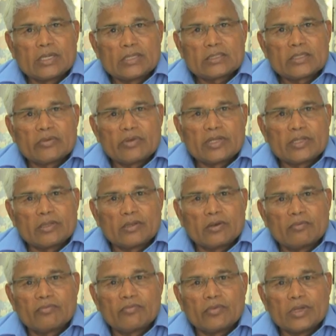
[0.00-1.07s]
uh, 7th
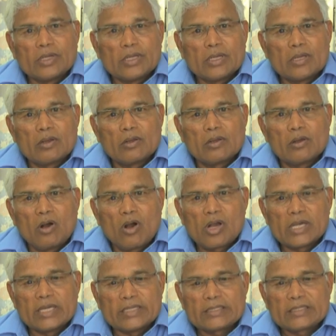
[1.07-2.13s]
of uh,
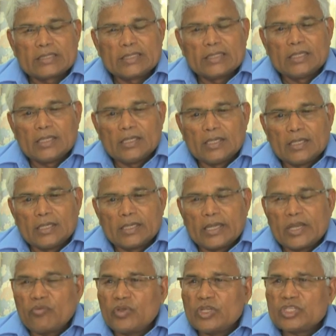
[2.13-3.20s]
August,
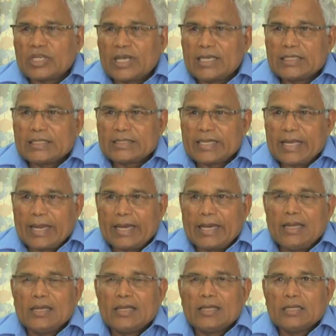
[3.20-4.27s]
in which I
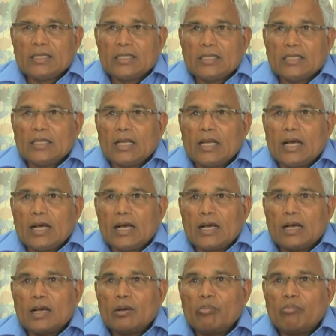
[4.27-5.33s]
said
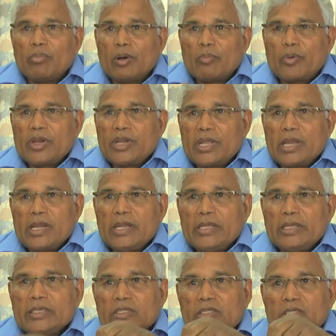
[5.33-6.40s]
uh, Papua New
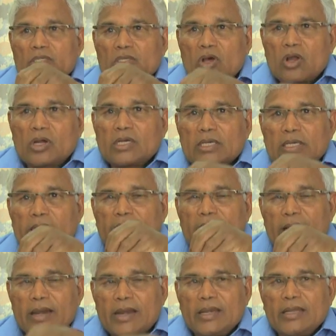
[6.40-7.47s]
Guinea is not
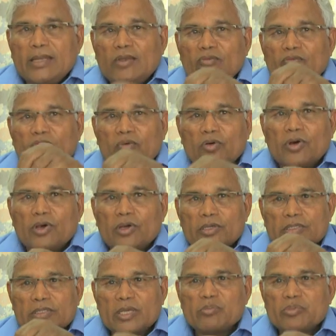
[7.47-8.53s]
ready for
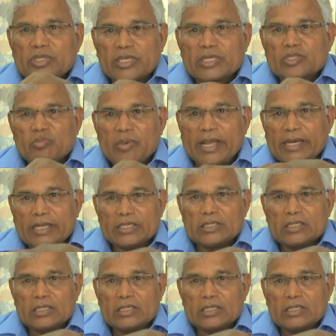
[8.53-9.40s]
same sex marriage.